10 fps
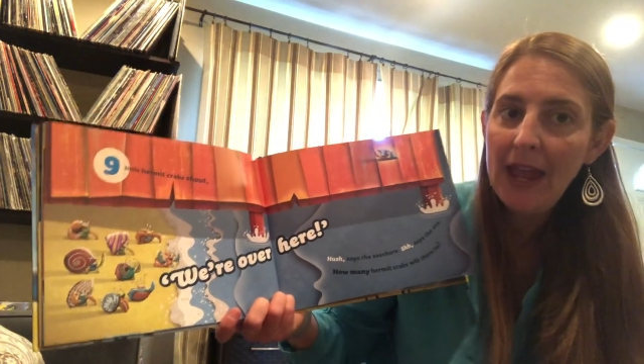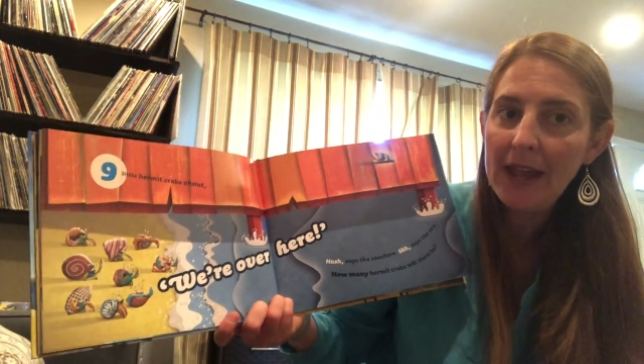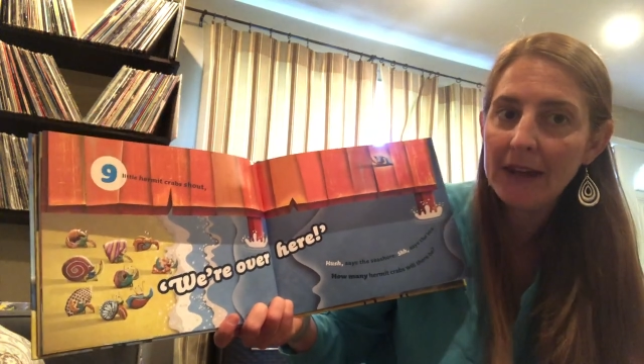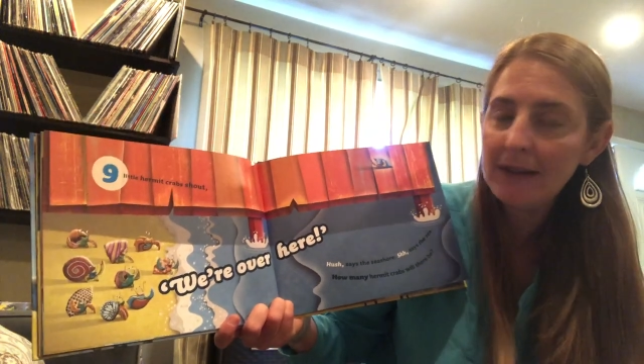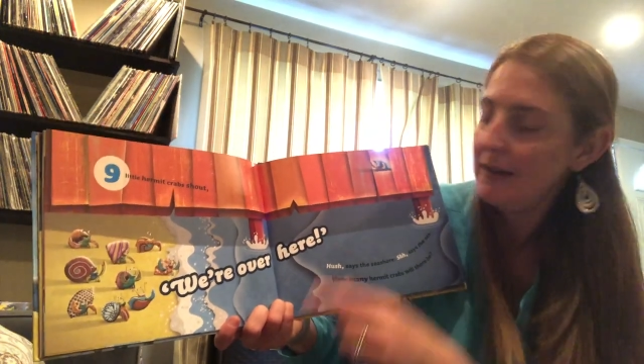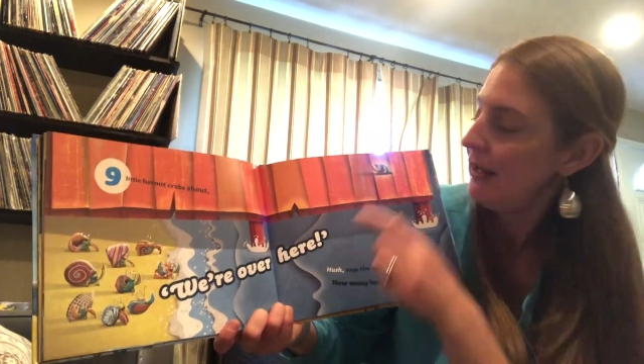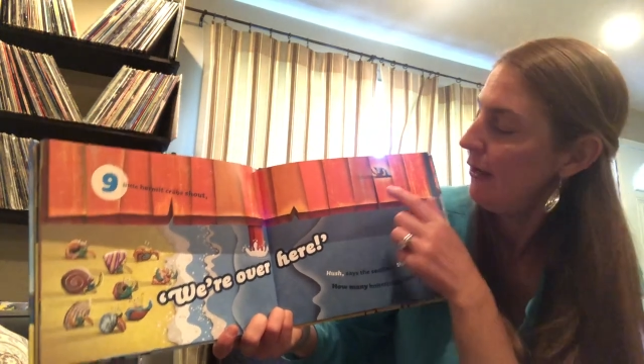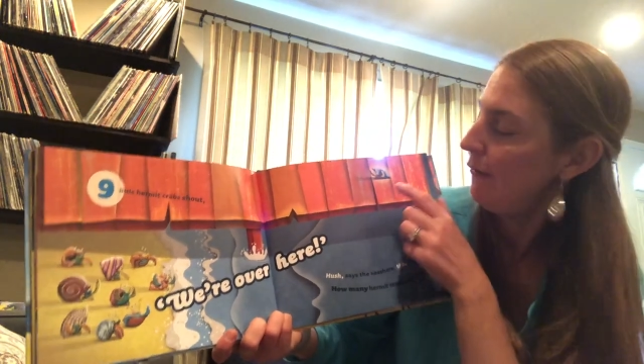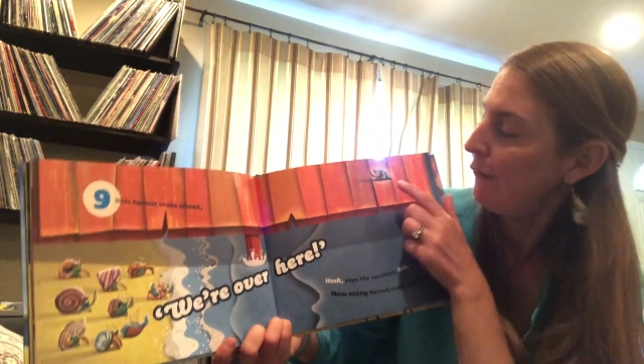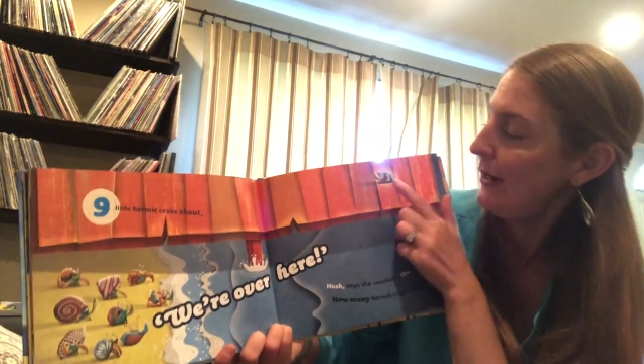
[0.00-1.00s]
And
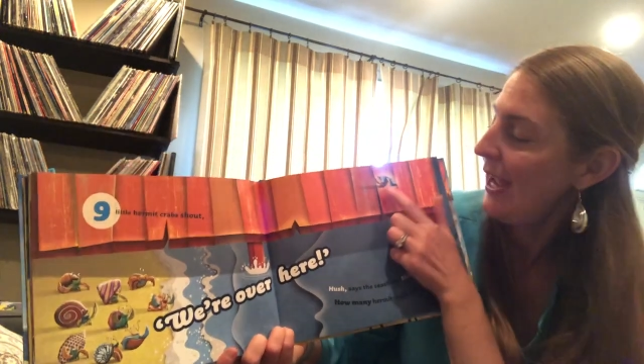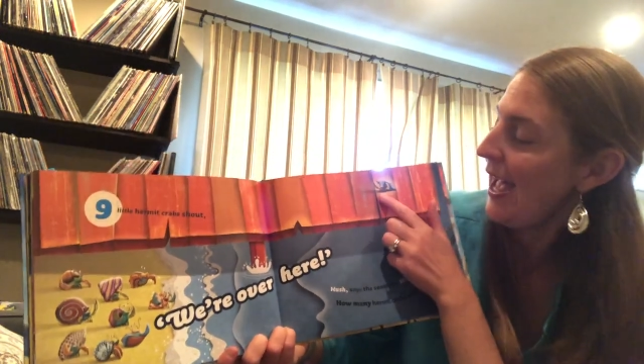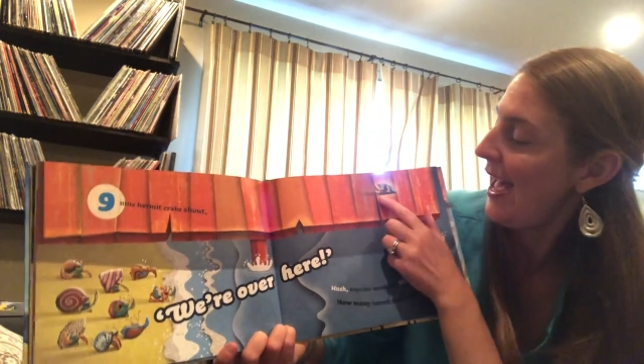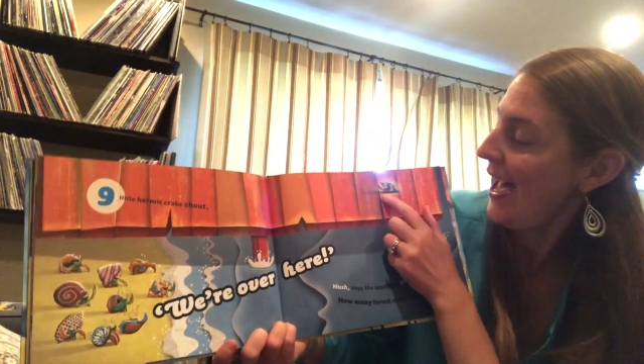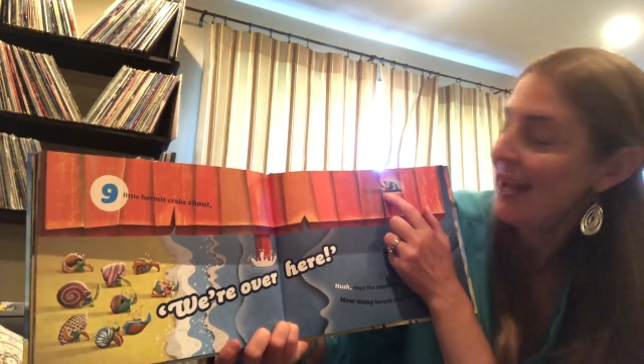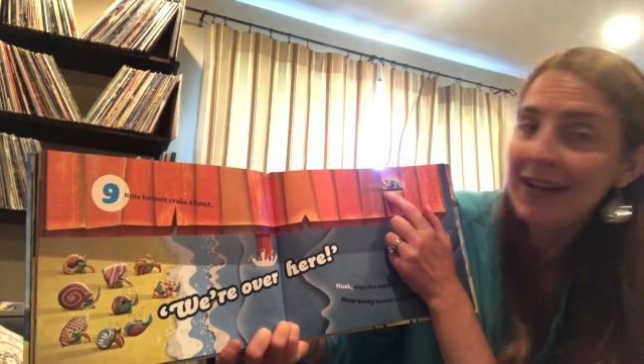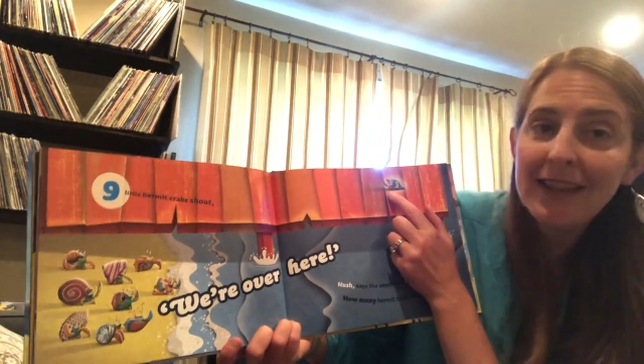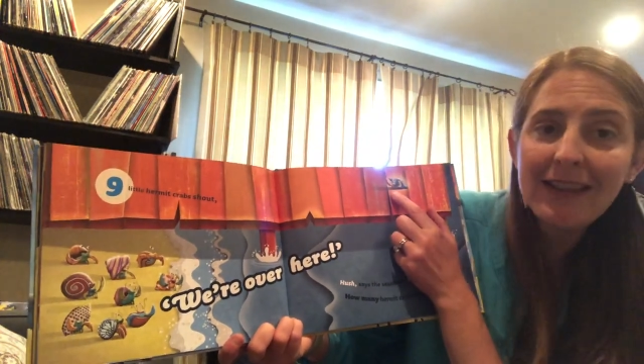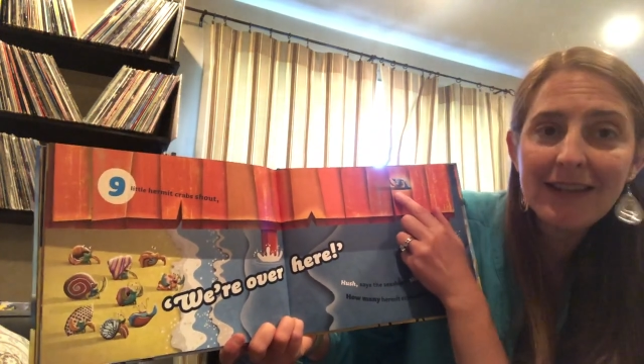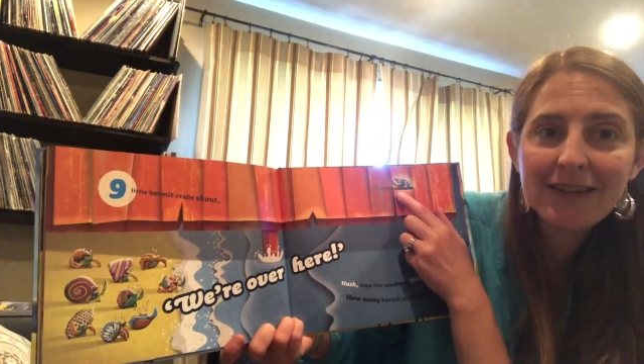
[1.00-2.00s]
if we add
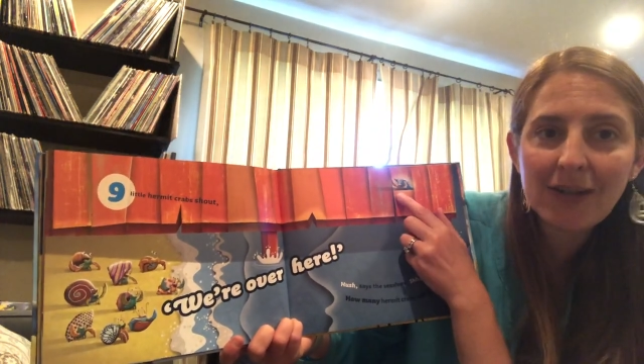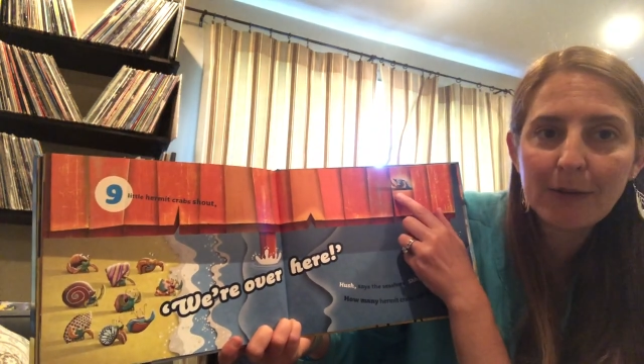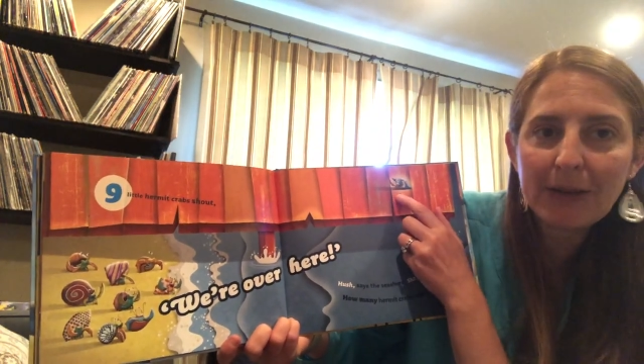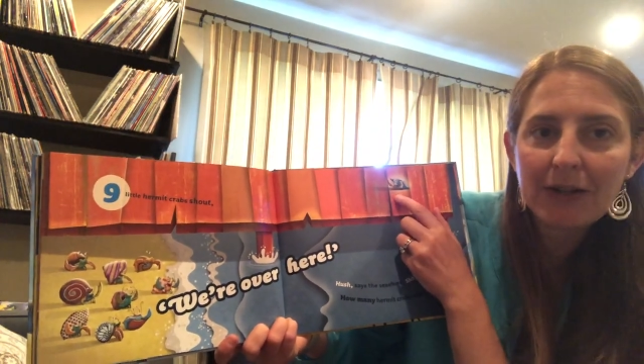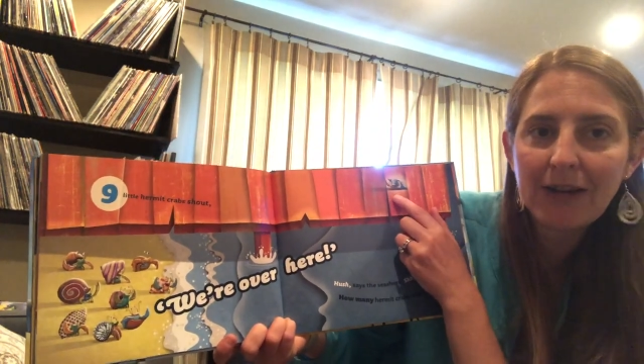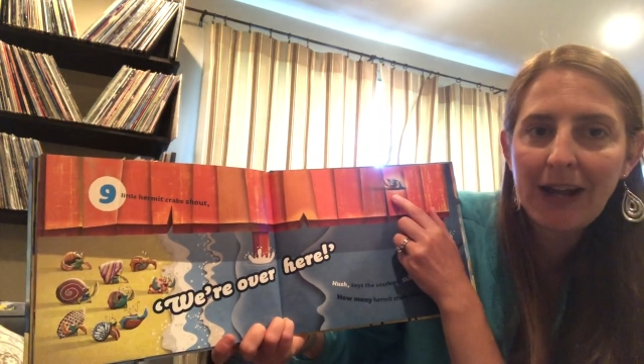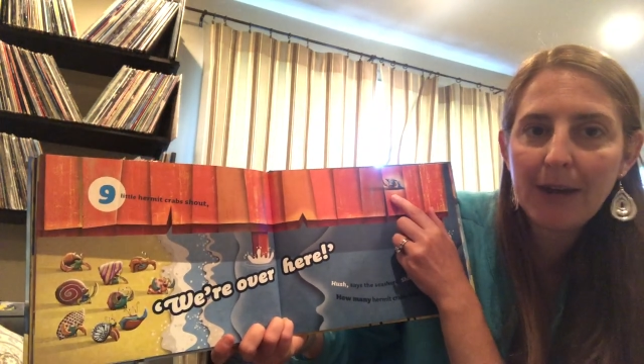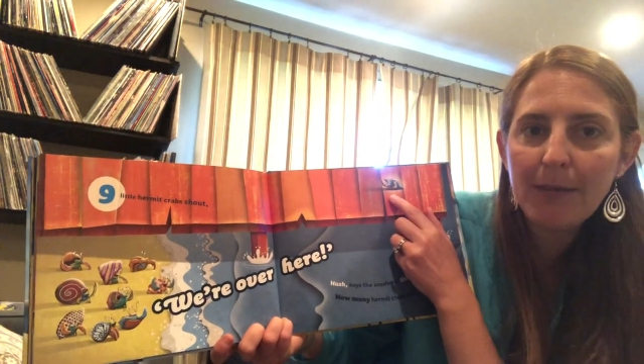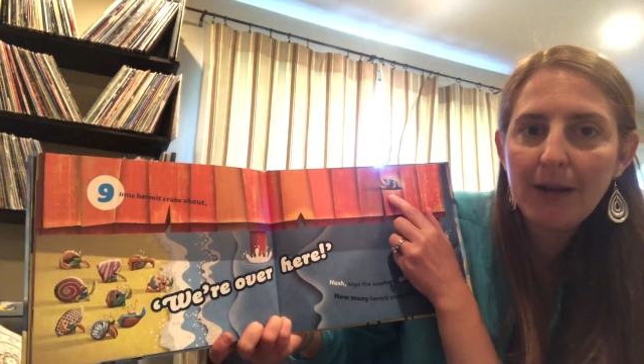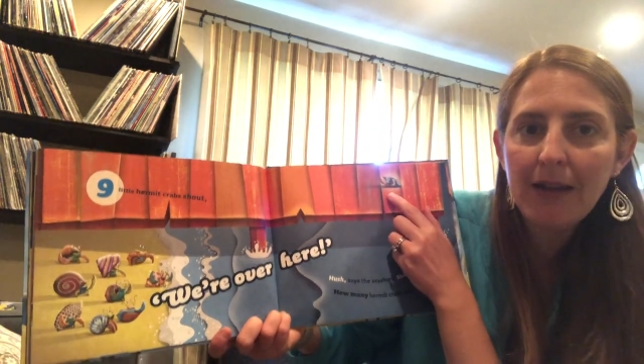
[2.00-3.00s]
in this hermit
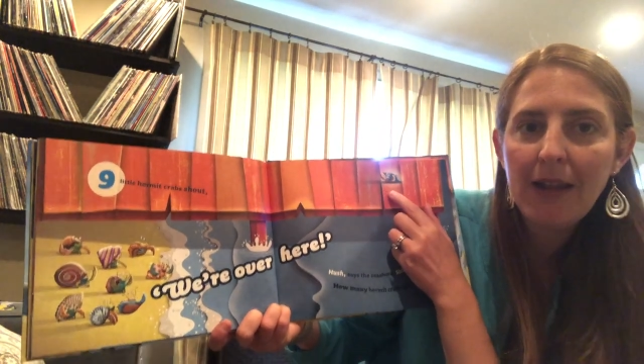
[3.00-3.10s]
crab,